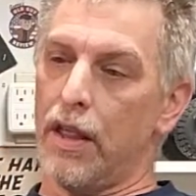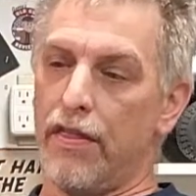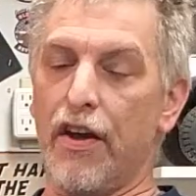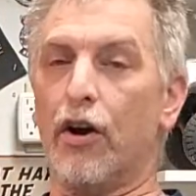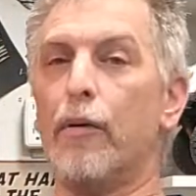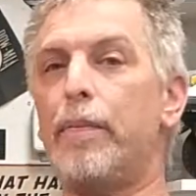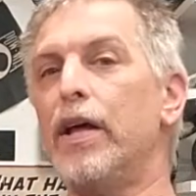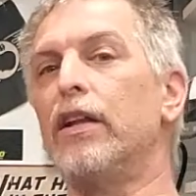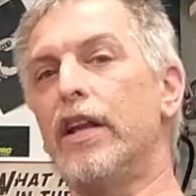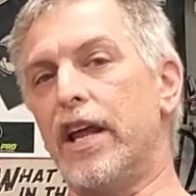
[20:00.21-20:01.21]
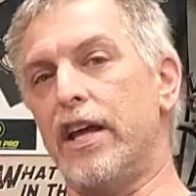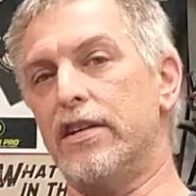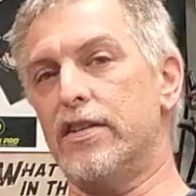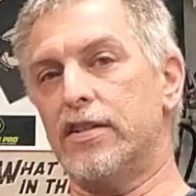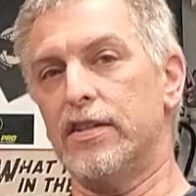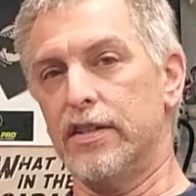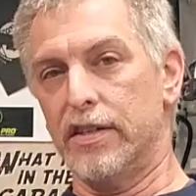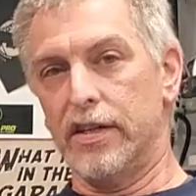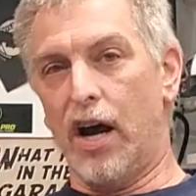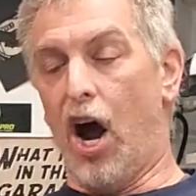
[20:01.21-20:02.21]
their abilities
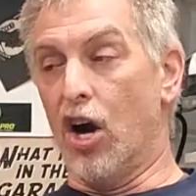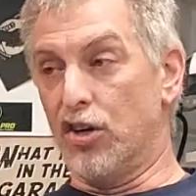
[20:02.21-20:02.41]
are